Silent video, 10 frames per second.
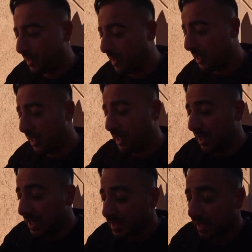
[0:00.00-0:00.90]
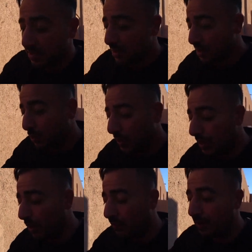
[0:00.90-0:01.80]
the central square
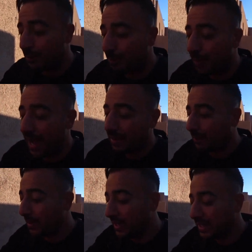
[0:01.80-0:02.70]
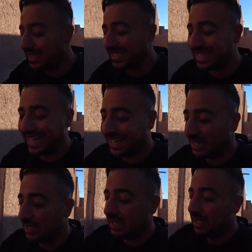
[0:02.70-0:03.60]
of the Bam citadel.
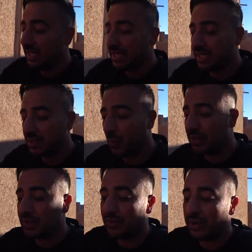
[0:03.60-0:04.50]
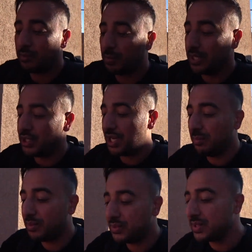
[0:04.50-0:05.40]
The square surrounded by
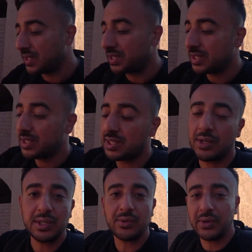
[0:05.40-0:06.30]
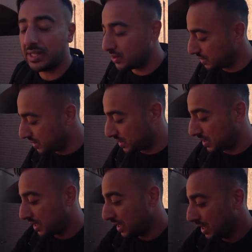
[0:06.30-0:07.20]
chambers, certain religious,
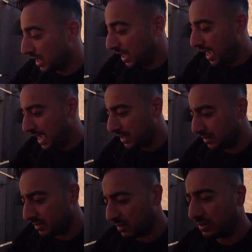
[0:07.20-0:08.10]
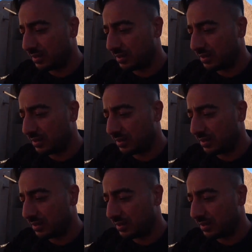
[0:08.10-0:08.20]
and